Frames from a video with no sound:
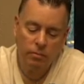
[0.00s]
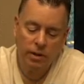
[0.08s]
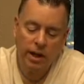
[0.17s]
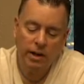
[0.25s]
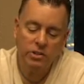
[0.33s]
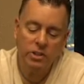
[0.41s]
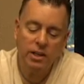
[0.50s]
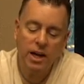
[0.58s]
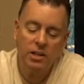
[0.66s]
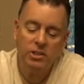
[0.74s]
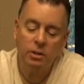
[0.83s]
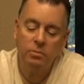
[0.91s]
here's kind
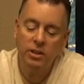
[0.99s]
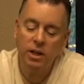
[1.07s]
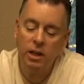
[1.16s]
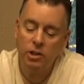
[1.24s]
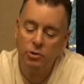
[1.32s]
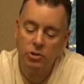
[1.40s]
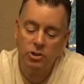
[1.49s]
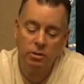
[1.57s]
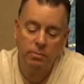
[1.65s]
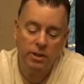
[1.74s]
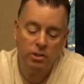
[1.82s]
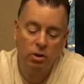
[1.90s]
of something that interested
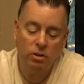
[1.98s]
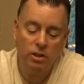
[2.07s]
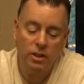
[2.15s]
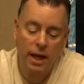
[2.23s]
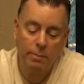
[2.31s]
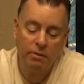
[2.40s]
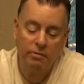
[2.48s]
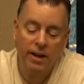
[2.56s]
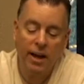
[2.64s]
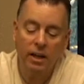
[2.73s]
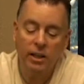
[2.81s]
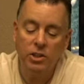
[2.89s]
me. It's called the Napa
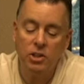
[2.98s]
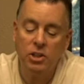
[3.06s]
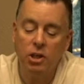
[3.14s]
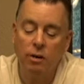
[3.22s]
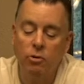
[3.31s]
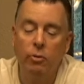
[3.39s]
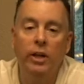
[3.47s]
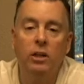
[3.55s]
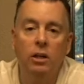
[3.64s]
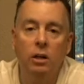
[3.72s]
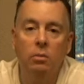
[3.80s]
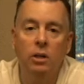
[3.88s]
Valley Discovery
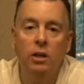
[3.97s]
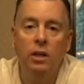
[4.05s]
Club.